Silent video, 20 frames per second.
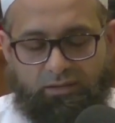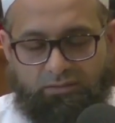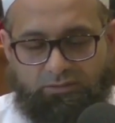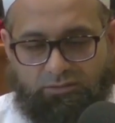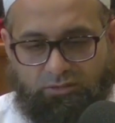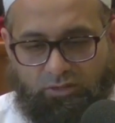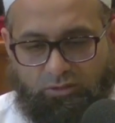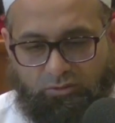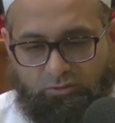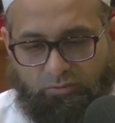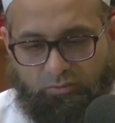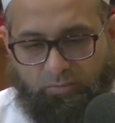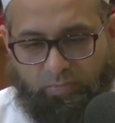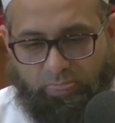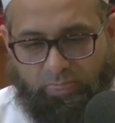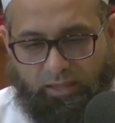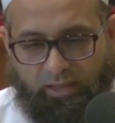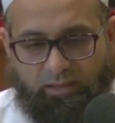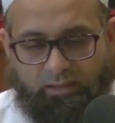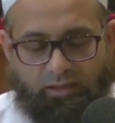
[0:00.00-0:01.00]
So,
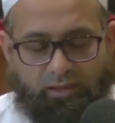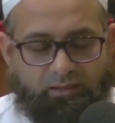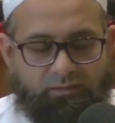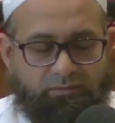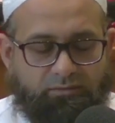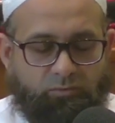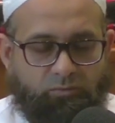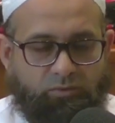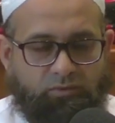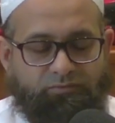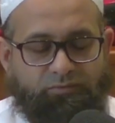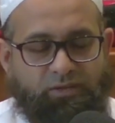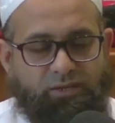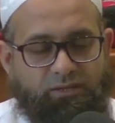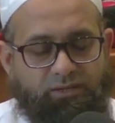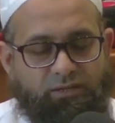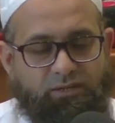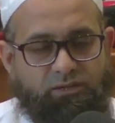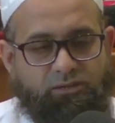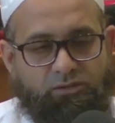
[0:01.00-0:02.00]
and, and
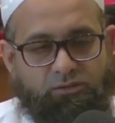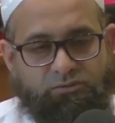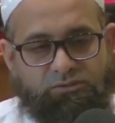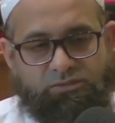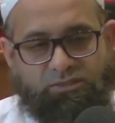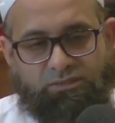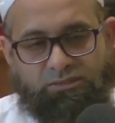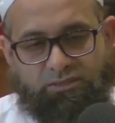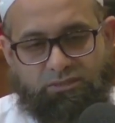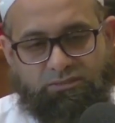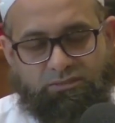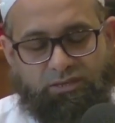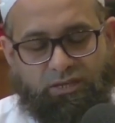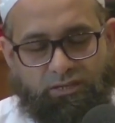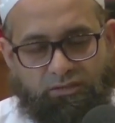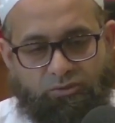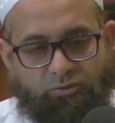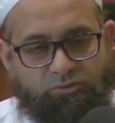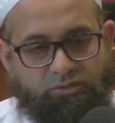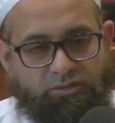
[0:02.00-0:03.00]
revealing clothing does
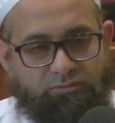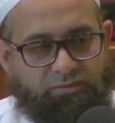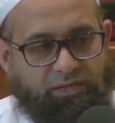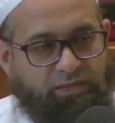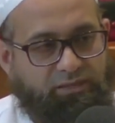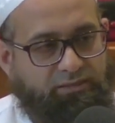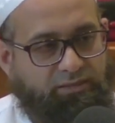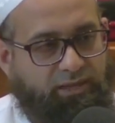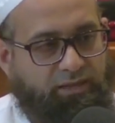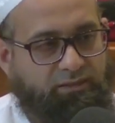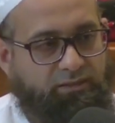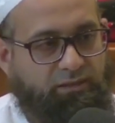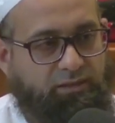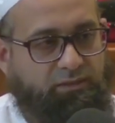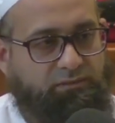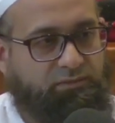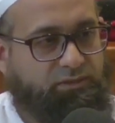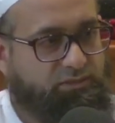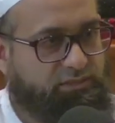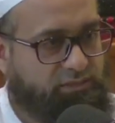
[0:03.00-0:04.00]
not only mean that
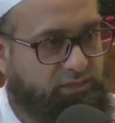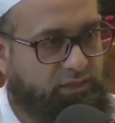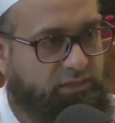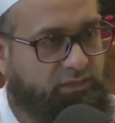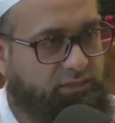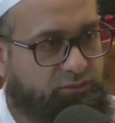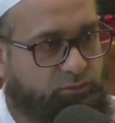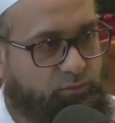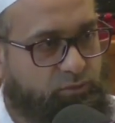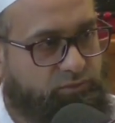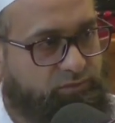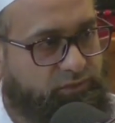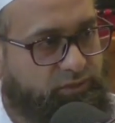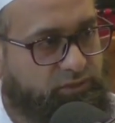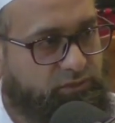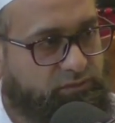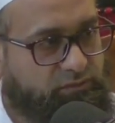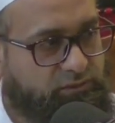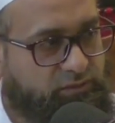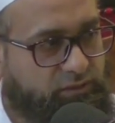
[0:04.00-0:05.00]
the skin is
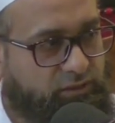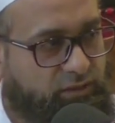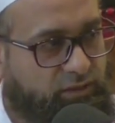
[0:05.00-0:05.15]
revealed,